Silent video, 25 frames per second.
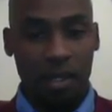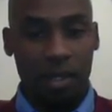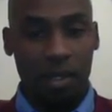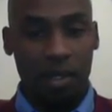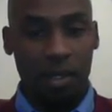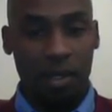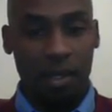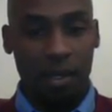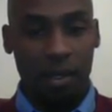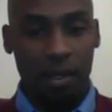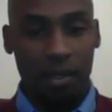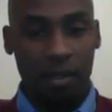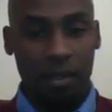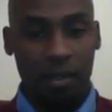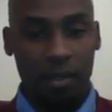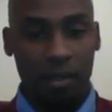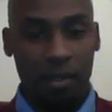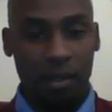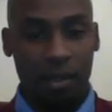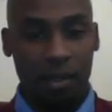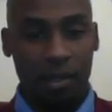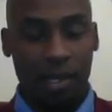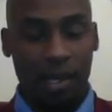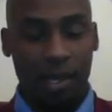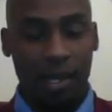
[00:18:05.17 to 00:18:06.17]

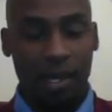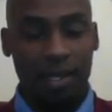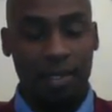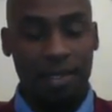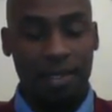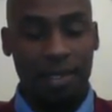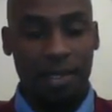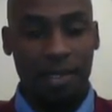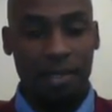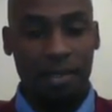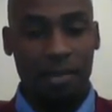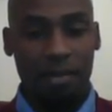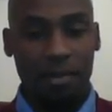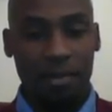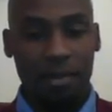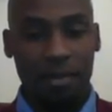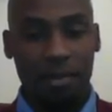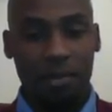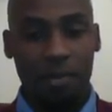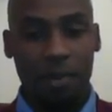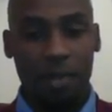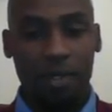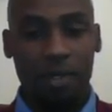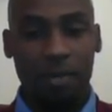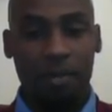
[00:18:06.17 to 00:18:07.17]
And I hate to
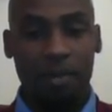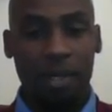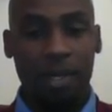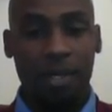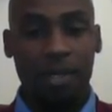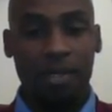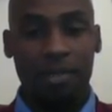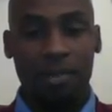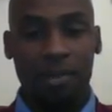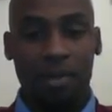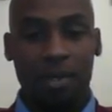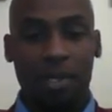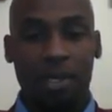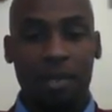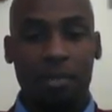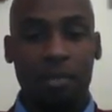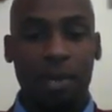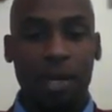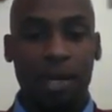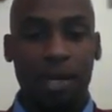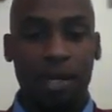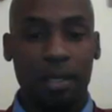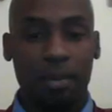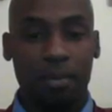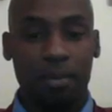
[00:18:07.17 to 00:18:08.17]
spill the beans on
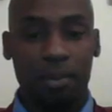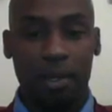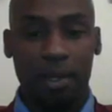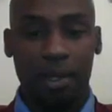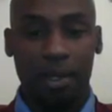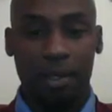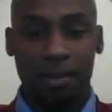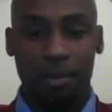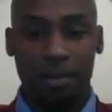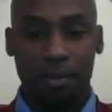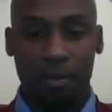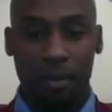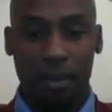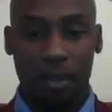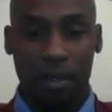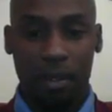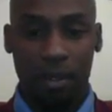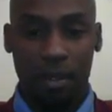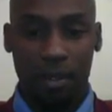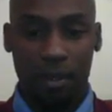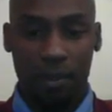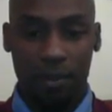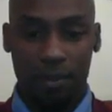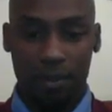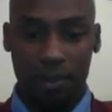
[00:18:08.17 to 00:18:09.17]
anybody, but,
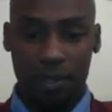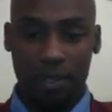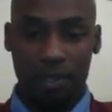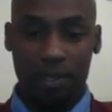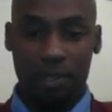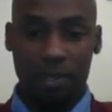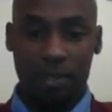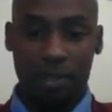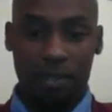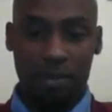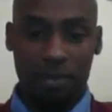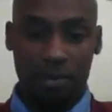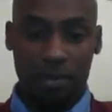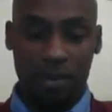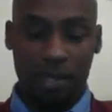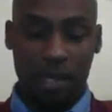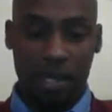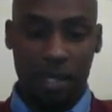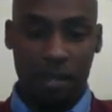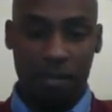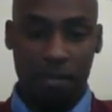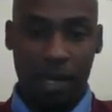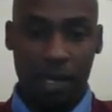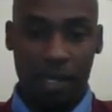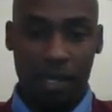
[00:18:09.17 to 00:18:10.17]
you know, this is
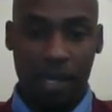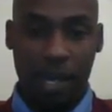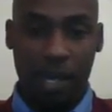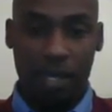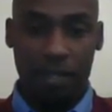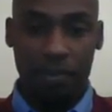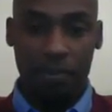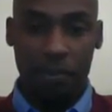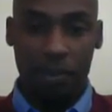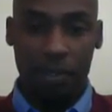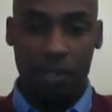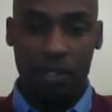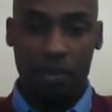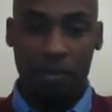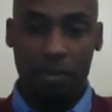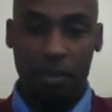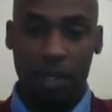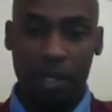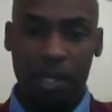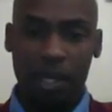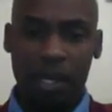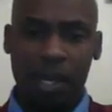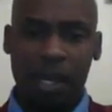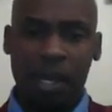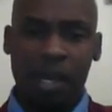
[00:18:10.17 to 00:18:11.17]
kind of my last words.
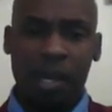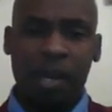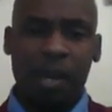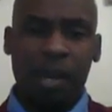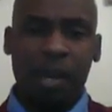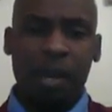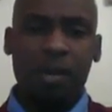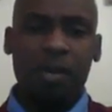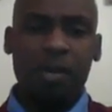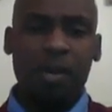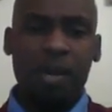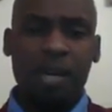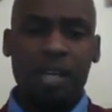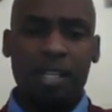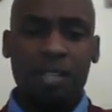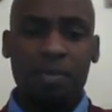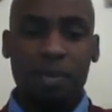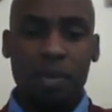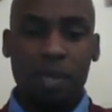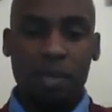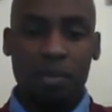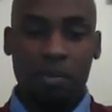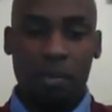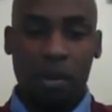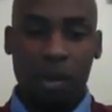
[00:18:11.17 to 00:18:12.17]
But her
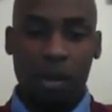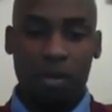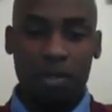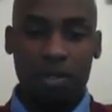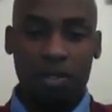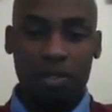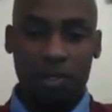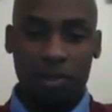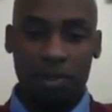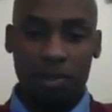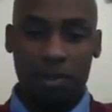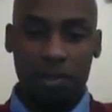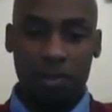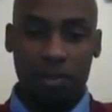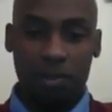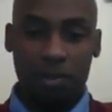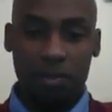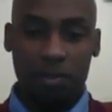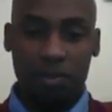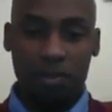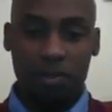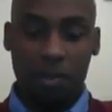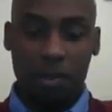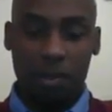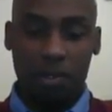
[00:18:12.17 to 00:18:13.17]
husband,
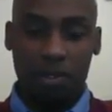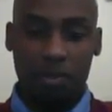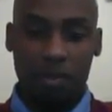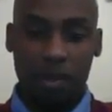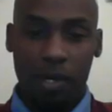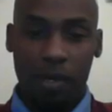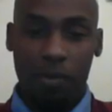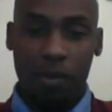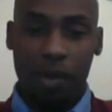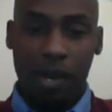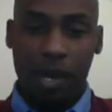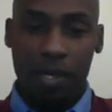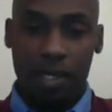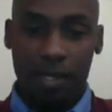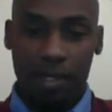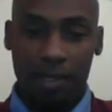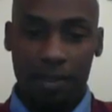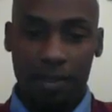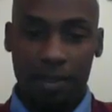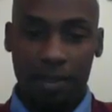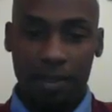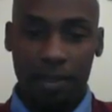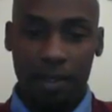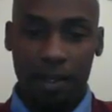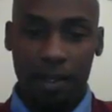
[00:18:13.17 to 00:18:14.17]
Marshall, smokes
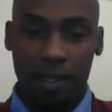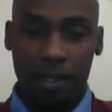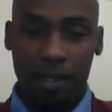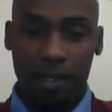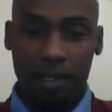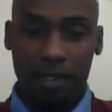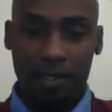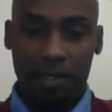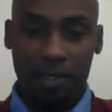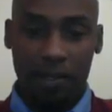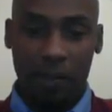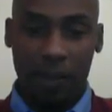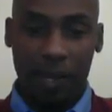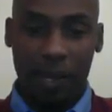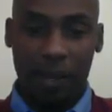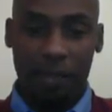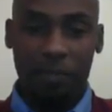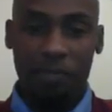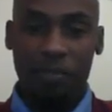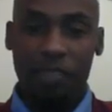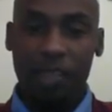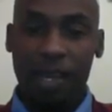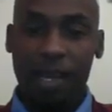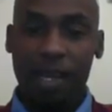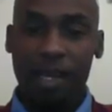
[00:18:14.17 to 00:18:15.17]
marijuana. And so I
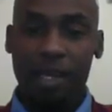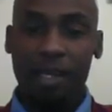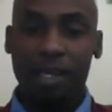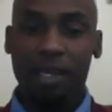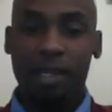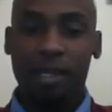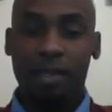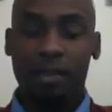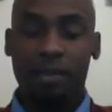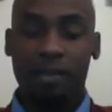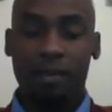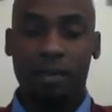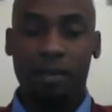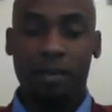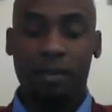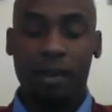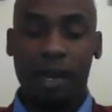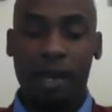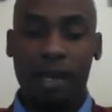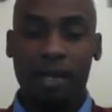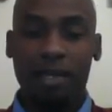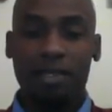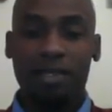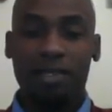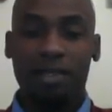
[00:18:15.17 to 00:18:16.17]
think,
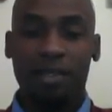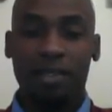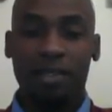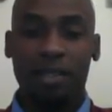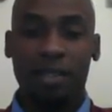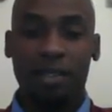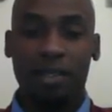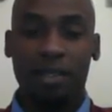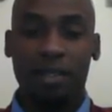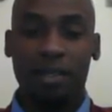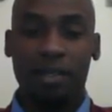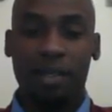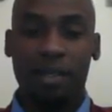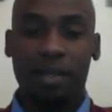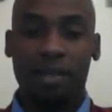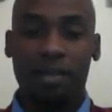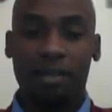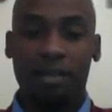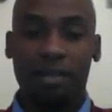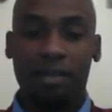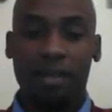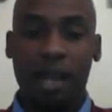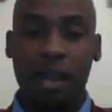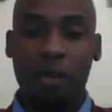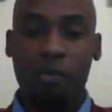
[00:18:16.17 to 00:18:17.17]
honestly, that
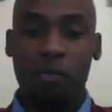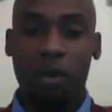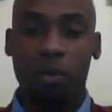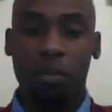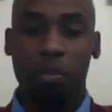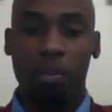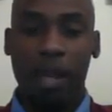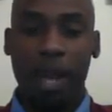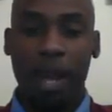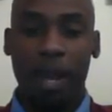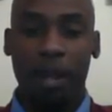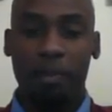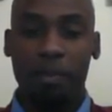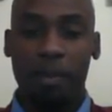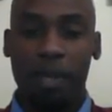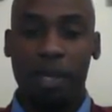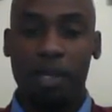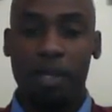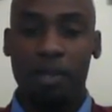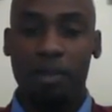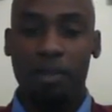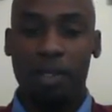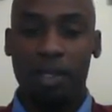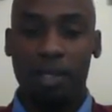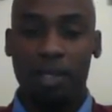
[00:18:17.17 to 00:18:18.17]
they were
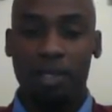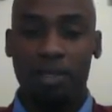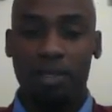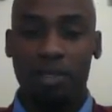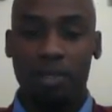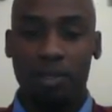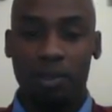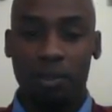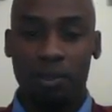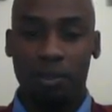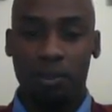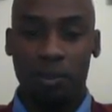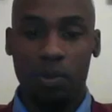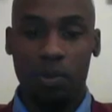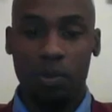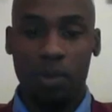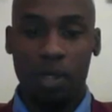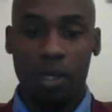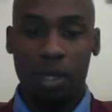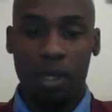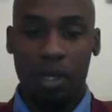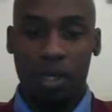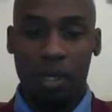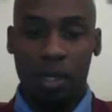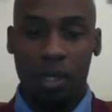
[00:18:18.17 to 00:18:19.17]
blackmailed into
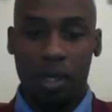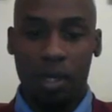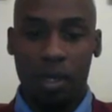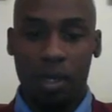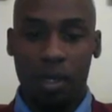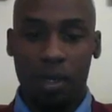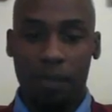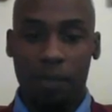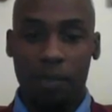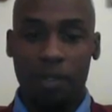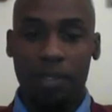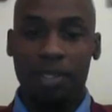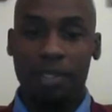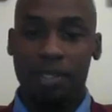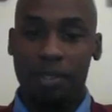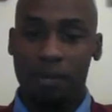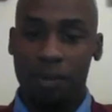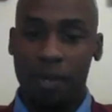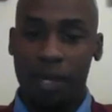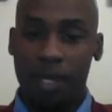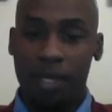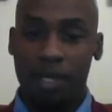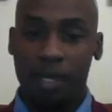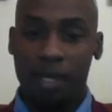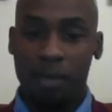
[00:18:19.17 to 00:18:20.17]

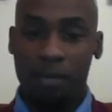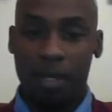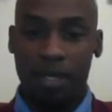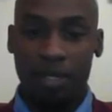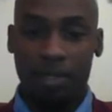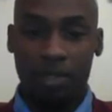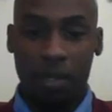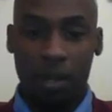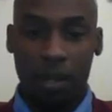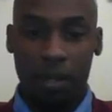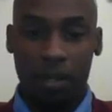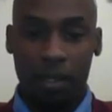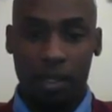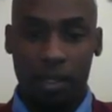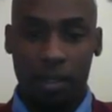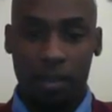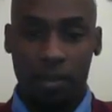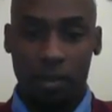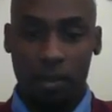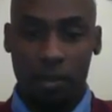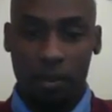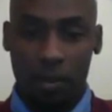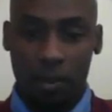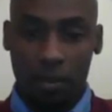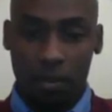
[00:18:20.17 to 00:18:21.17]
participating in my stalking
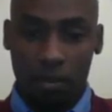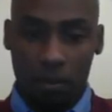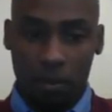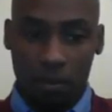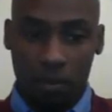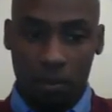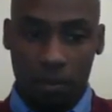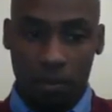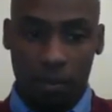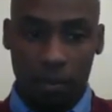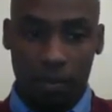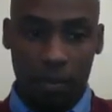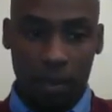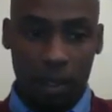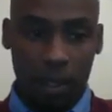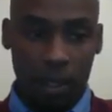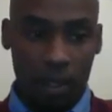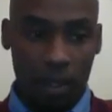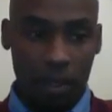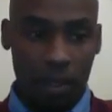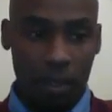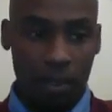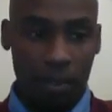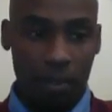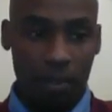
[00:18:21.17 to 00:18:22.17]

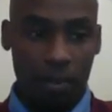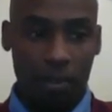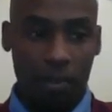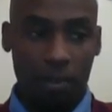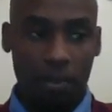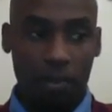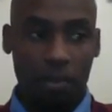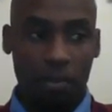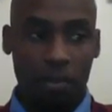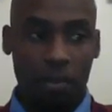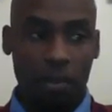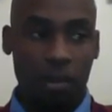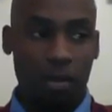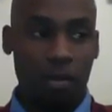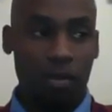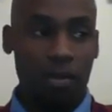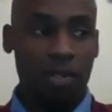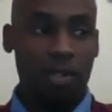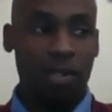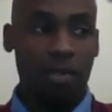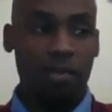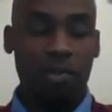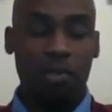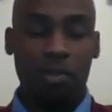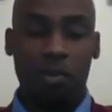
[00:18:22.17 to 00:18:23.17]

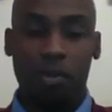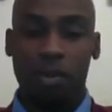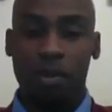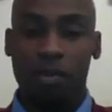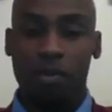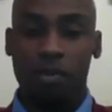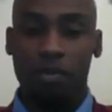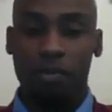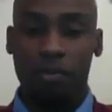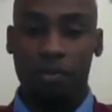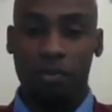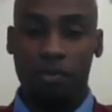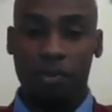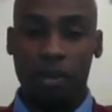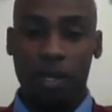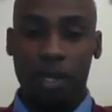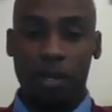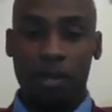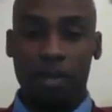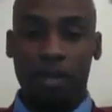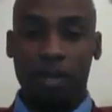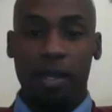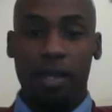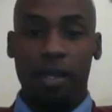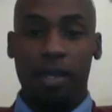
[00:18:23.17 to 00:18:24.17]
on some sort of
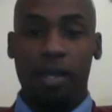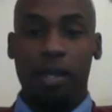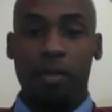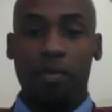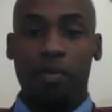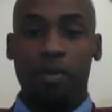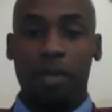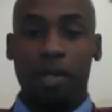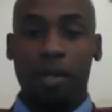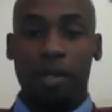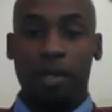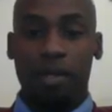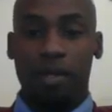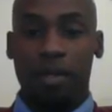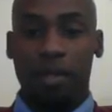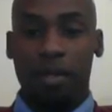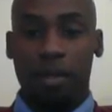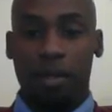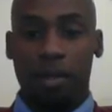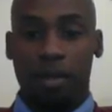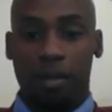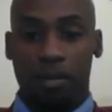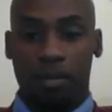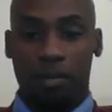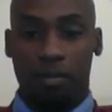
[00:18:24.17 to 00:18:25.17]
fear that he would,
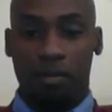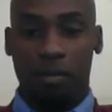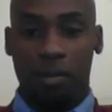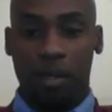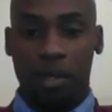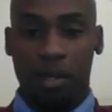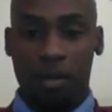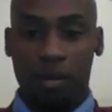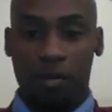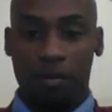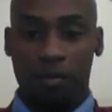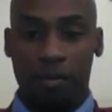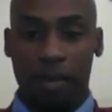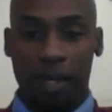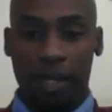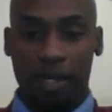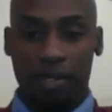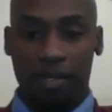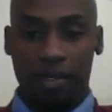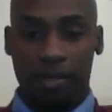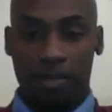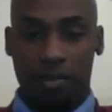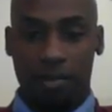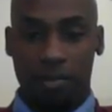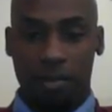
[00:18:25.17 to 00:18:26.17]
you know,
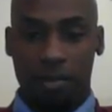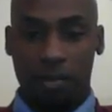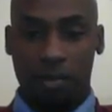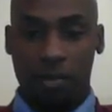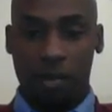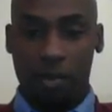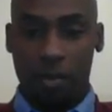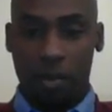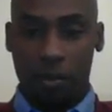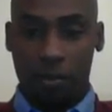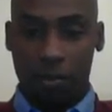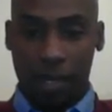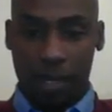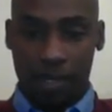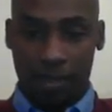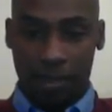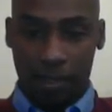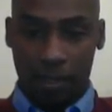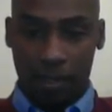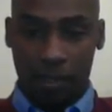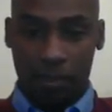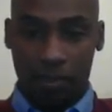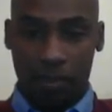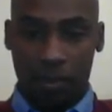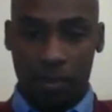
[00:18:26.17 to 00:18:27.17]
face criminal
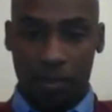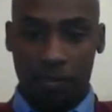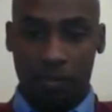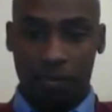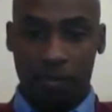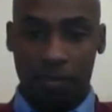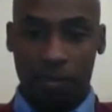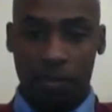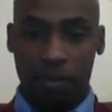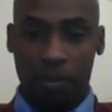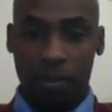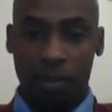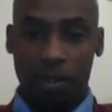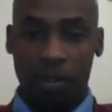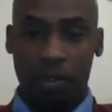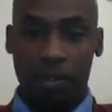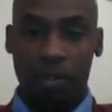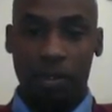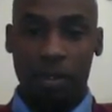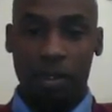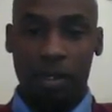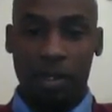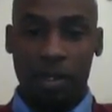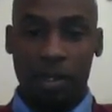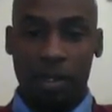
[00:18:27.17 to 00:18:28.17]
prosecution
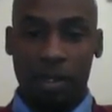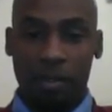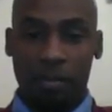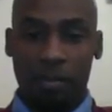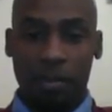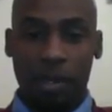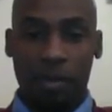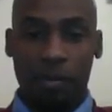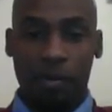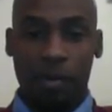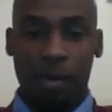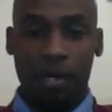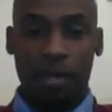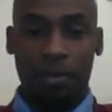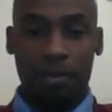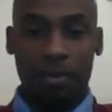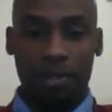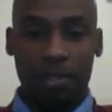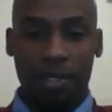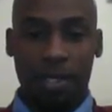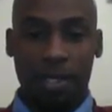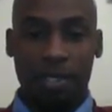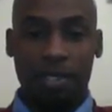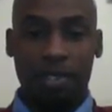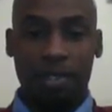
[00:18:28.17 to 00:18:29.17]
for marijuana
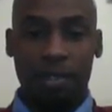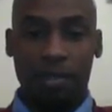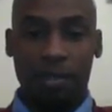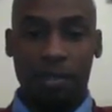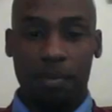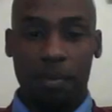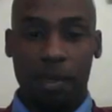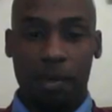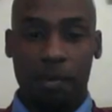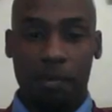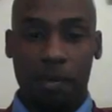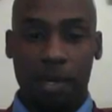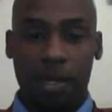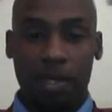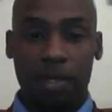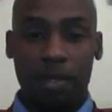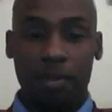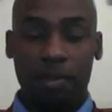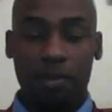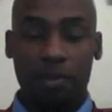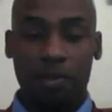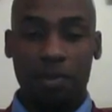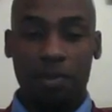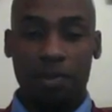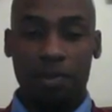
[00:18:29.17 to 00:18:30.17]
possession or marijuana
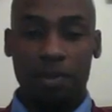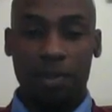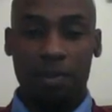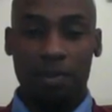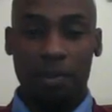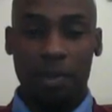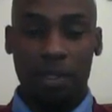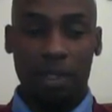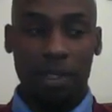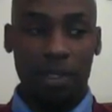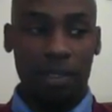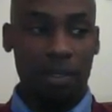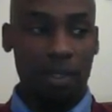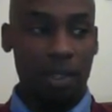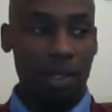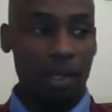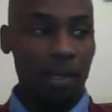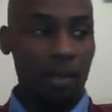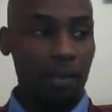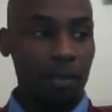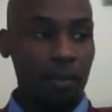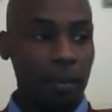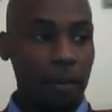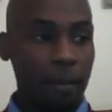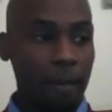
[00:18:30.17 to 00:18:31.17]
use or something like
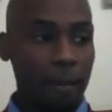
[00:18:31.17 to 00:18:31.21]
that.